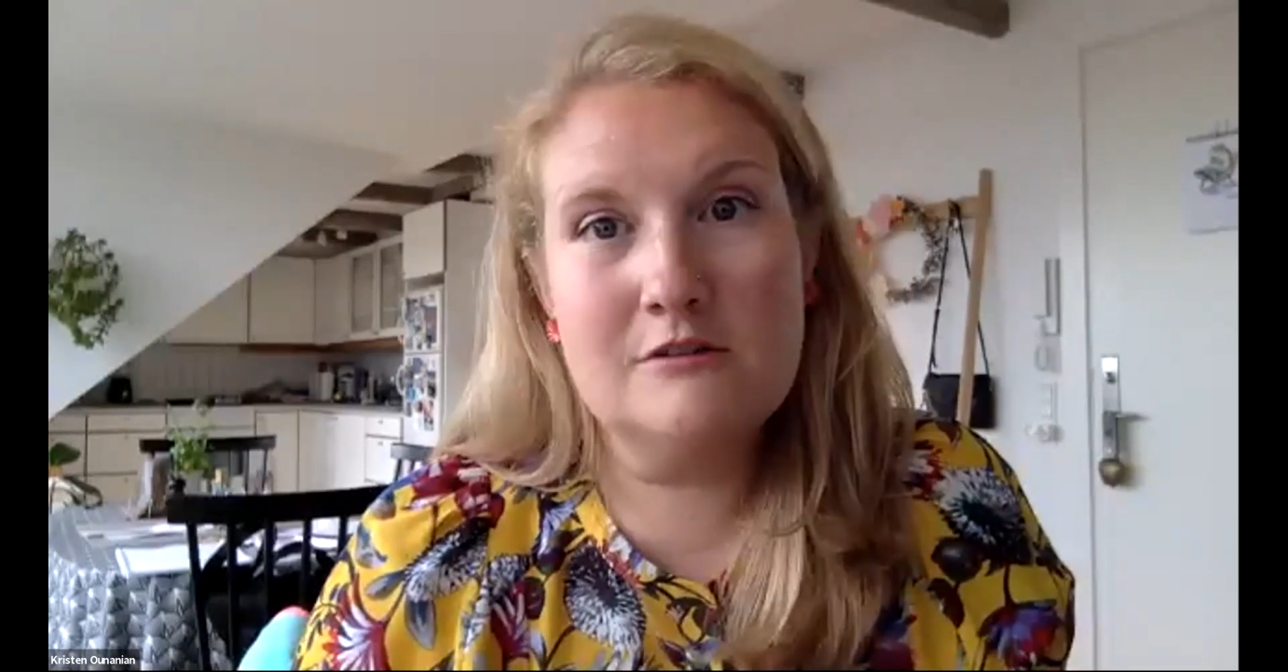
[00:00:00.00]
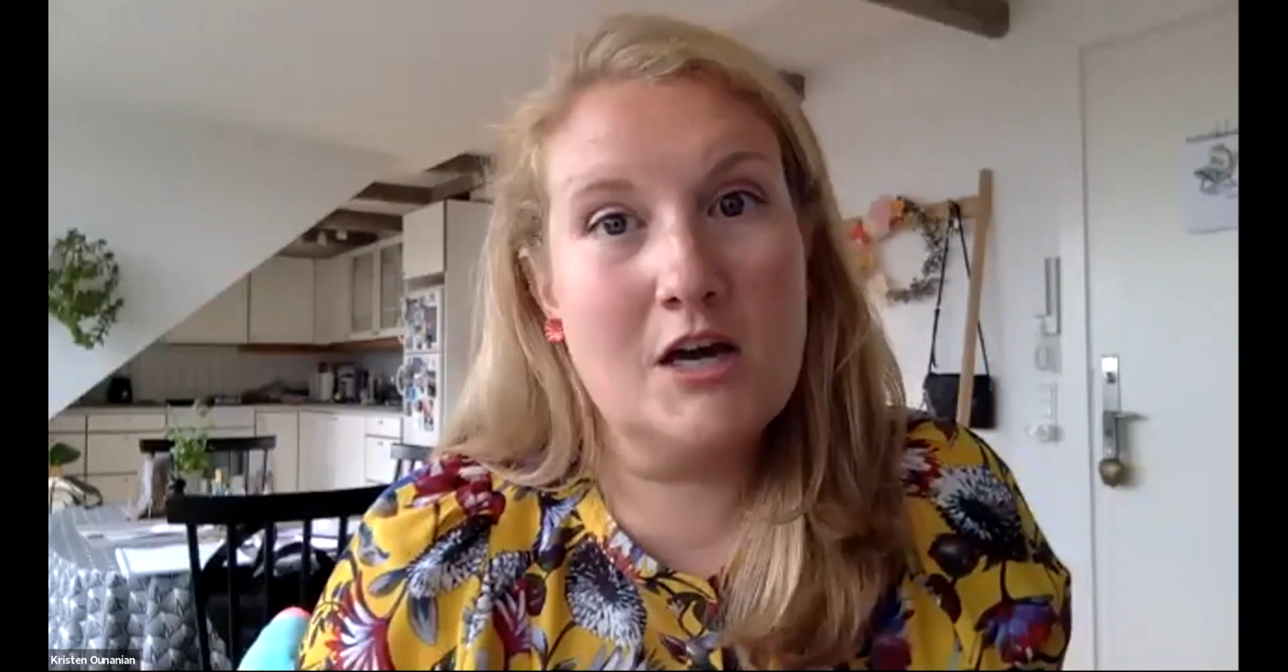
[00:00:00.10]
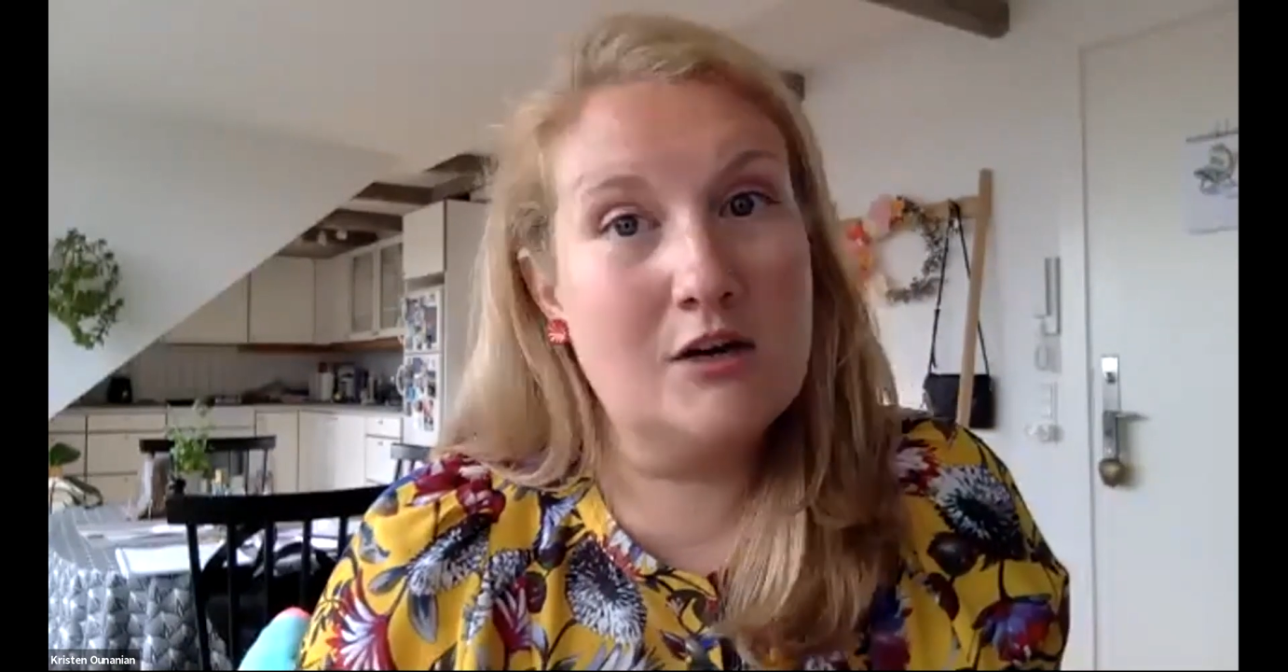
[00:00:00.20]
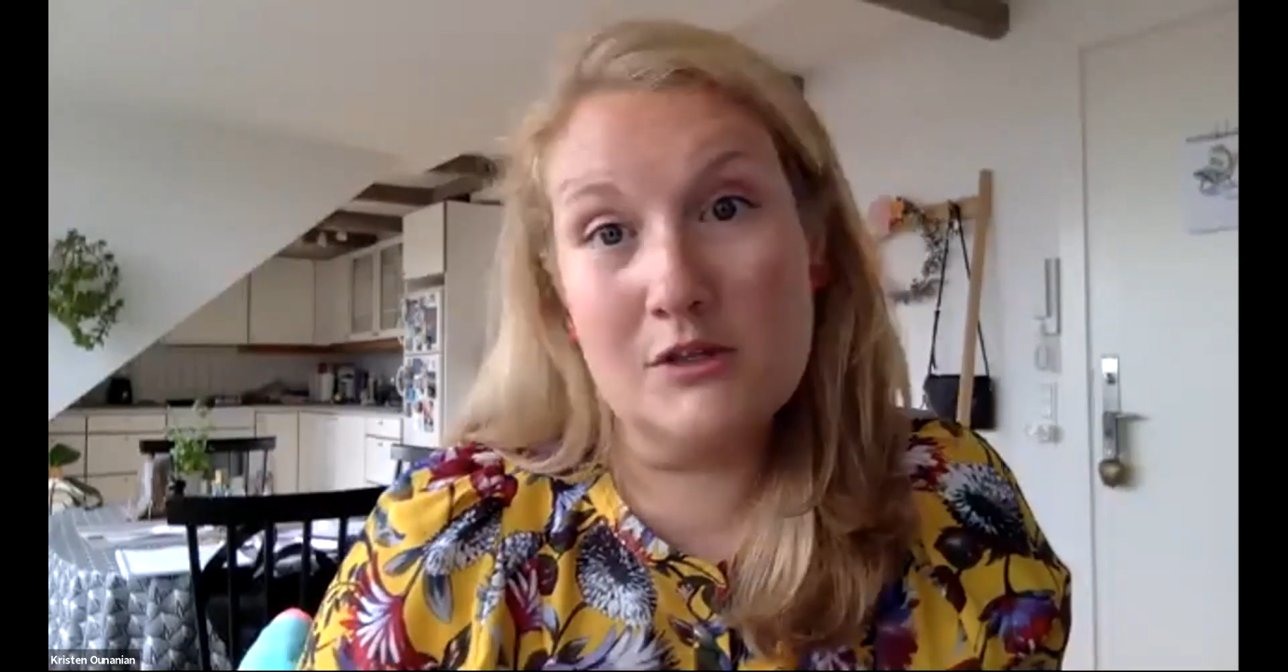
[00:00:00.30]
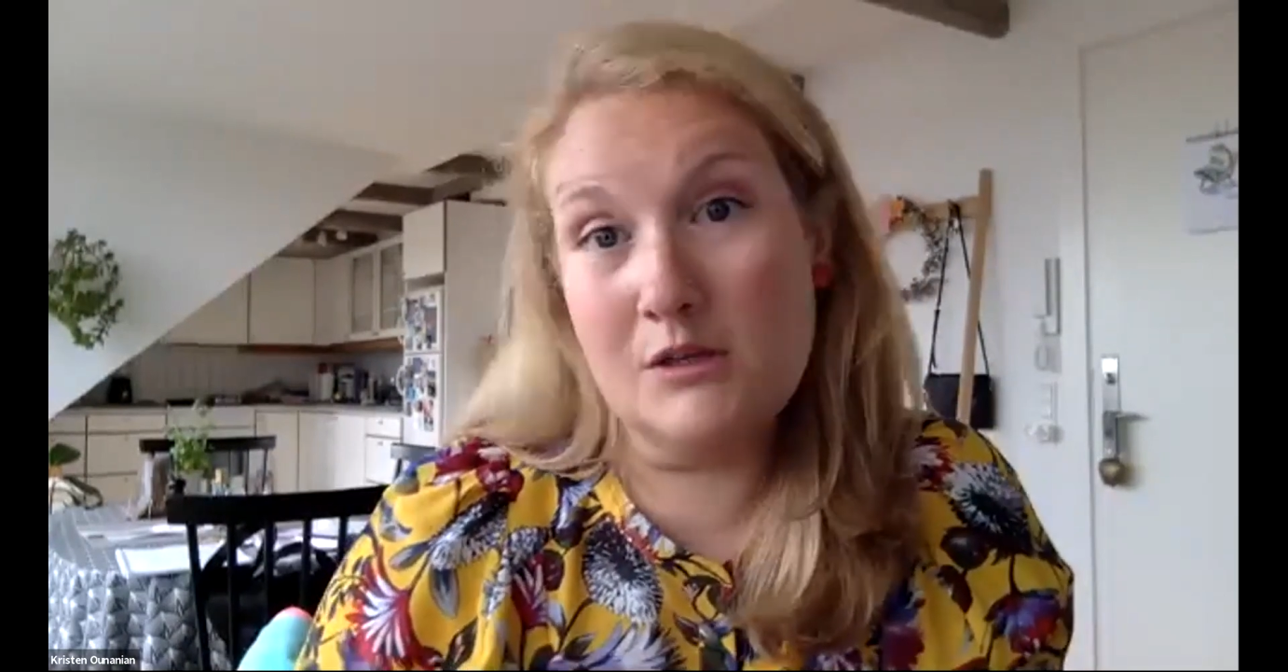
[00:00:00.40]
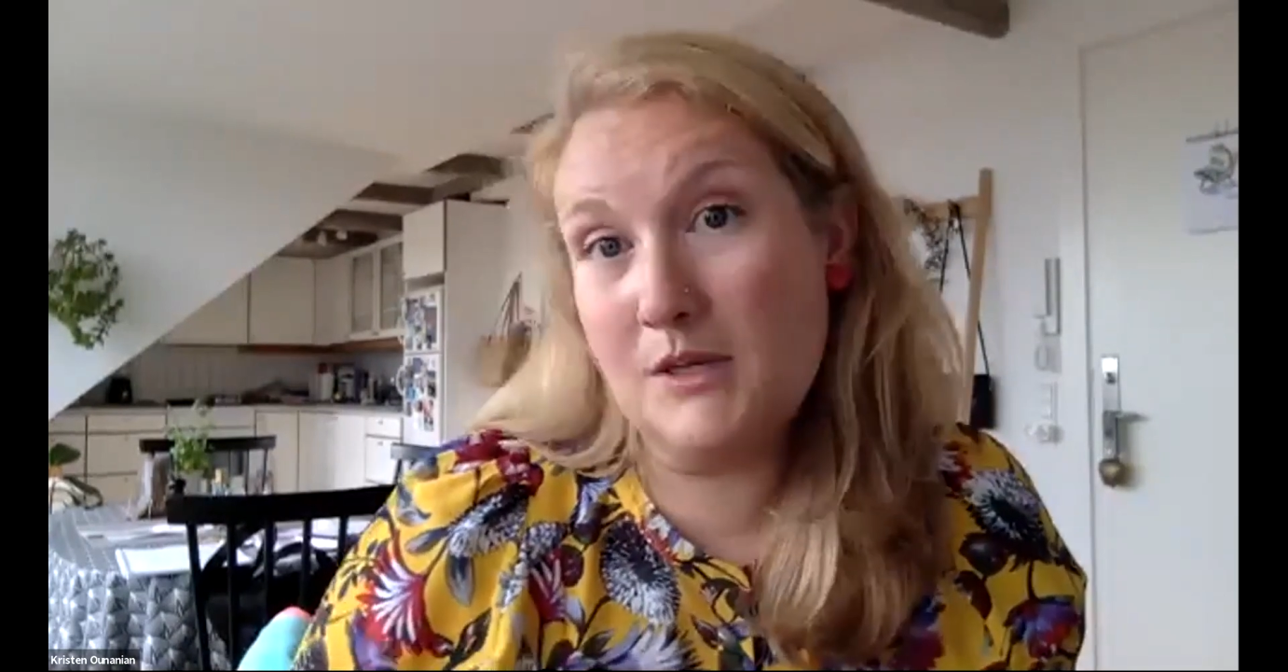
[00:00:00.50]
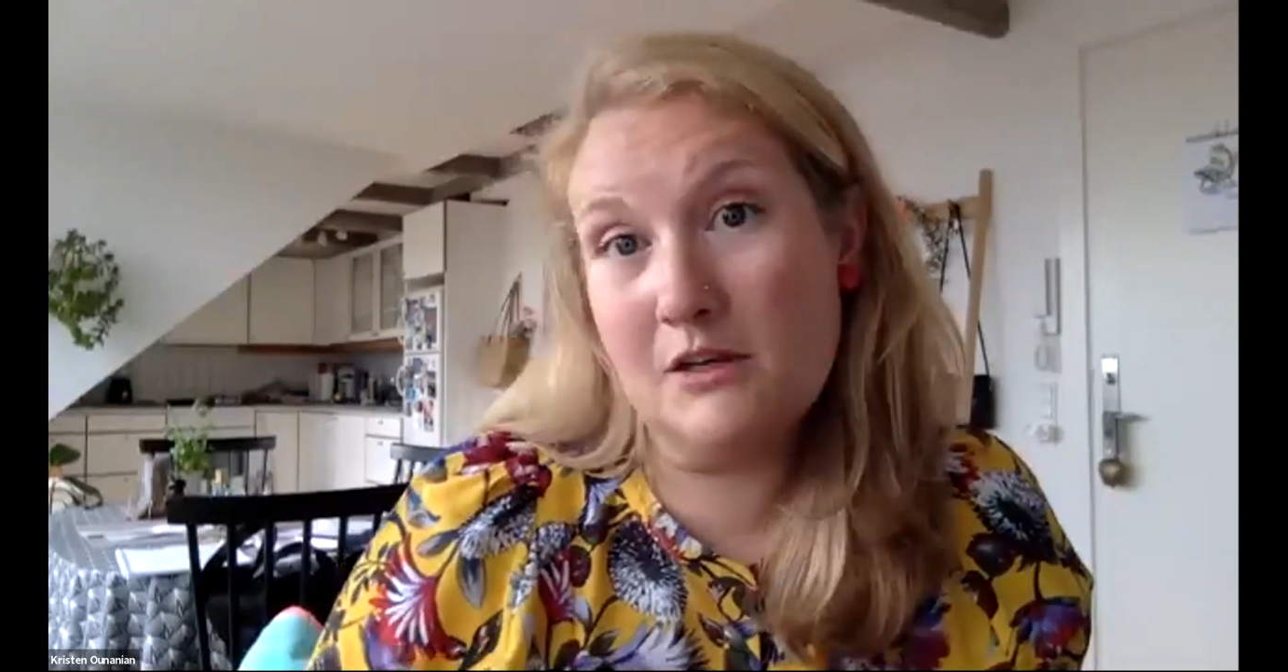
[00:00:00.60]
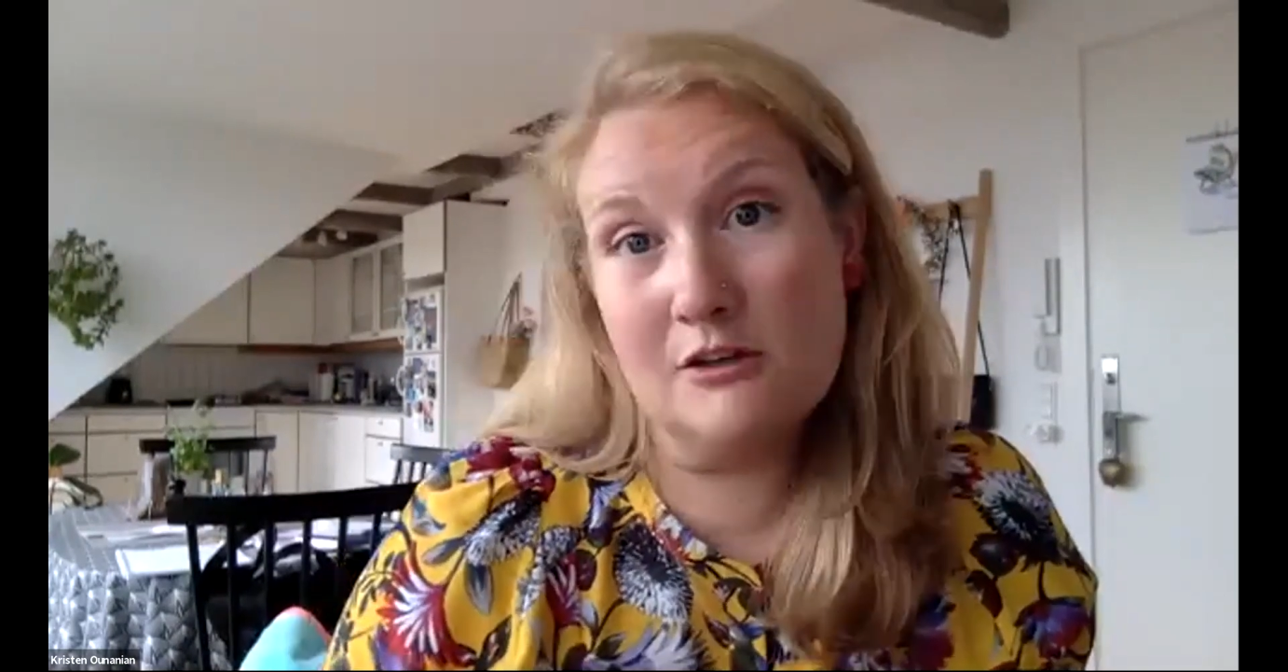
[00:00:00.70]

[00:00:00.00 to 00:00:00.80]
not only being